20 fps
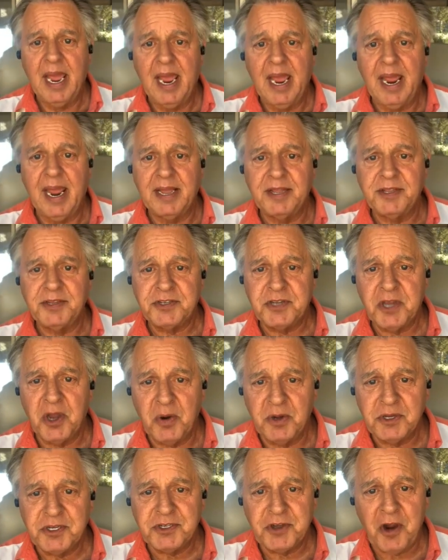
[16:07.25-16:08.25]
And
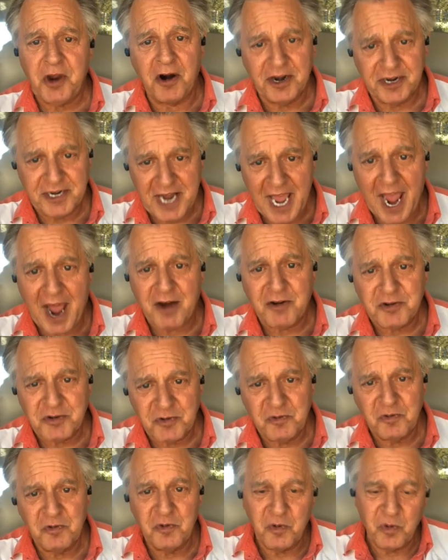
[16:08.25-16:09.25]
so it started out,
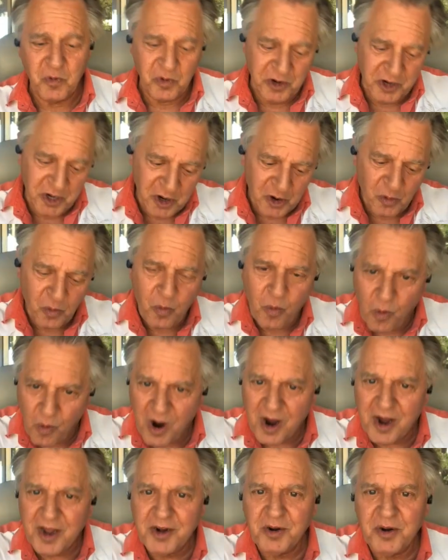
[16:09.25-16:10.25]
year
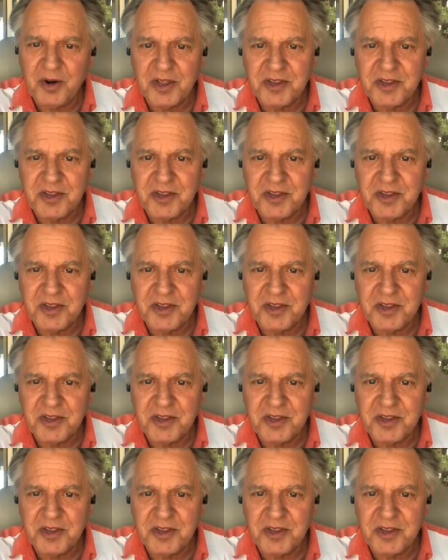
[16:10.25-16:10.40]
one